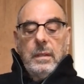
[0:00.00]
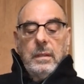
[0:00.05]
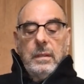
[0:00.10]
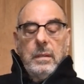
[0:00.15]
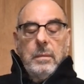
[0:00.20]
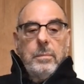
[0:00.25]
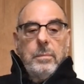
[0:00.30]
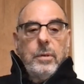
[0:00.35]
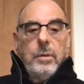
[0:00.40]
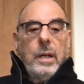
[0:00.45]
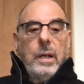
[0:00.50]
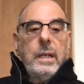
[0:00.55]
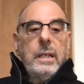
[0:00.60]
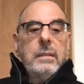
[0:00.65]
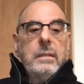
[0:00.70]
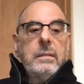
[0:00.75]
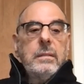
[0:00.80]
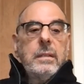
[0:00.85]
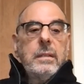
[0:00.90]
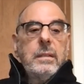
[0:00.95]
The
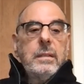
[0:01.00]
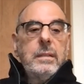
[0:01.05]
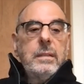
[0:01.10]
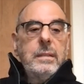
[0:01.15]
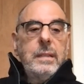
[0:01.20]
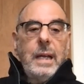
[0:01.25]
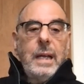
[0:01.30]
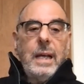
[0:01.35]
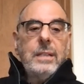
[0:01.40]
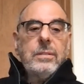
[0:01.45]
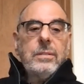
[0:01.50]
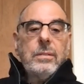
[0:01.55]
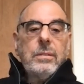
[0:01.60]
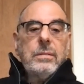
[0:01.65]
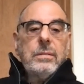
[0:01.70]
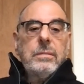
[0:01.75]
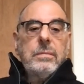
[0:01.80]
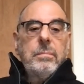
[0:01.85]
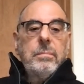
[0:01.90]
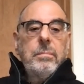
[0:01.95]
brain
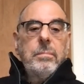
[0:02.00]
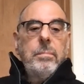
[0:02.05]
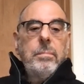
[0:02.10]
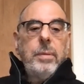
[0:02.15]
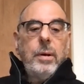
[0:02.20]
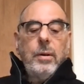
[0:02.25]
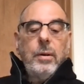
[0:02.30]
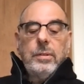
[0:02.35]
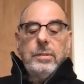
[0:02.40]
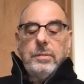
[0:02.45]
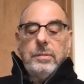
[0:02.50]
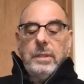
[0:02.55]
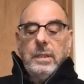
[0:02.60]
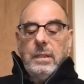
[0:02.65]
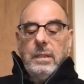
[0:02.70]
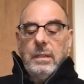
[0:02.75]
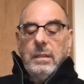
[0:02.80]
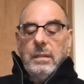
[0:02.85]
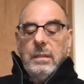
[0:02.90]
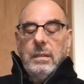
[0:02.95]
dazzles
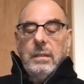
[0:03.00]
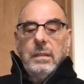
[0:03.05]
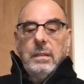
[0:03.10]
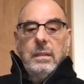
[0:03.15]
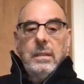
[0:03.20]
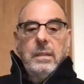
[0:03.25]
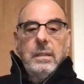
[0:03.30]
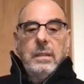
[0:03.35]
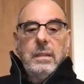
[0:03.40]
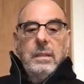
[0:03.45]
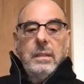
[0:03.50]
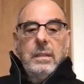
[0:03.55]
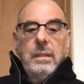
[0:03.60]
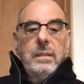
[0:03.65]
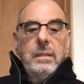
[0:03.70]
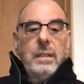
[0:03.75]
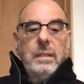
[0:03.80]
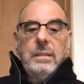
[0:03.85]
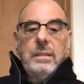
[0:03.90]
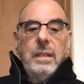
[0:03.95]
poetry
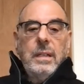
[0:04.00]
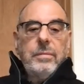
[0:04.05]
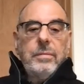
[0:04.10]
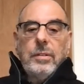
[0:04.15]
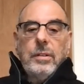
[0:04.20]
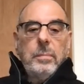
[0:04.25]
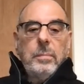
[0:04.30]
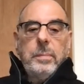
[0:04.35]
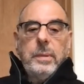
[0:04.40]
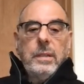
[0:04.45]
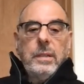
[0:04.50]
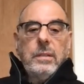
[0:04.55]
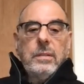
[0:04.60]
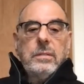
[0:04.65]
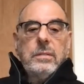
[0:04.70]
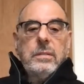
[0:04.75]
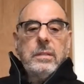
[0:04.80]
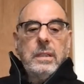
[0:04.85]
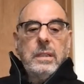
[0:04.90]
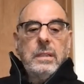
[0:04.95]
that never
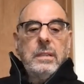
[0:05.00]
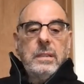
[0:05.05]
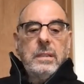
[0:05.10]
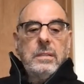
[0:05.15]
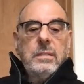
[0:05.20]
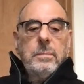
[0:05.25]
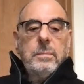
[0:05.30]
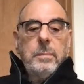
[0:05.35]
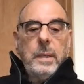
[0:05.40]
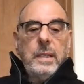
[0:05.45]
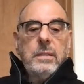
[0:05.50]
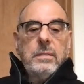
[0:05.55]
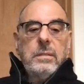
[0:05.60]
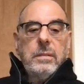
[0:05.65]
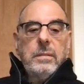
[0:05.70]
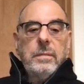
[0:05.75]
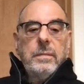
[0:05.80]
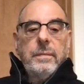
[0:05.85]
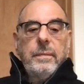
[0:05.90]
appears in this space.